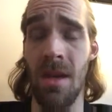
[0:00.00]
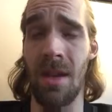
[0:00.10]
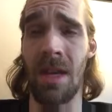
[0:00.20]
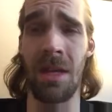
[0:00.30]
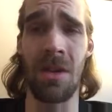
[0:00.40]

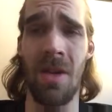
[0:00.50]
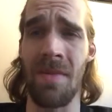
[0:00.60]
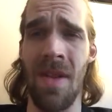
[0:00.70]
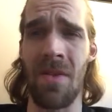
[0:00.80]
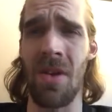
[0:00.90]
And
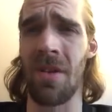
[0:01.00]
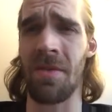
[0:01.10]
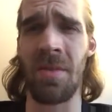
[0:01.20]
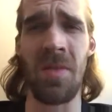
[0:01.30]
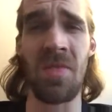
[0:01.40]
I've never heard
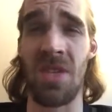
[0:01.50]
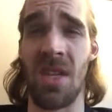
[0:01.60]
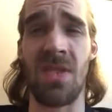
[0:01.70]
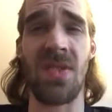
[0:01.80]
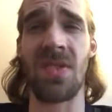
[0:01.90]
from him
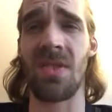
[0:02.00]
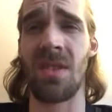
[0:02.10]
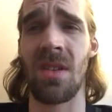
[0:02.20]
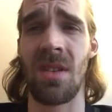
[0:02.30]
since.